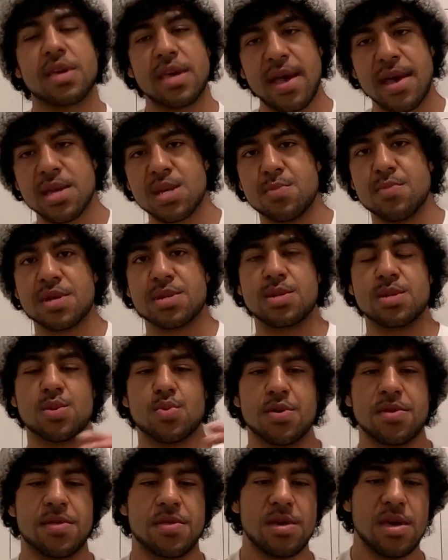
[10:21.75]
gas mixes
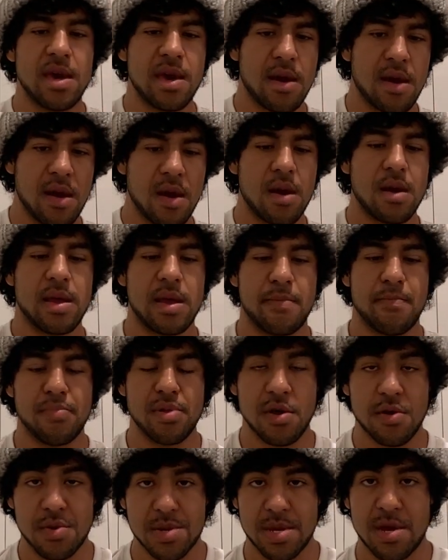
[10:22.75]
with the air and
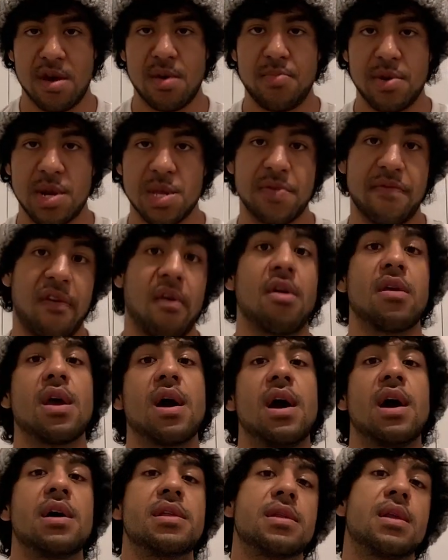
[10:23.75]
blows up, and it's very
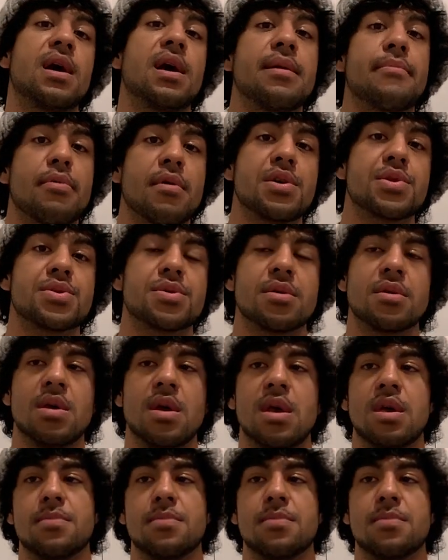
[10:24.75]
hot and high pressure.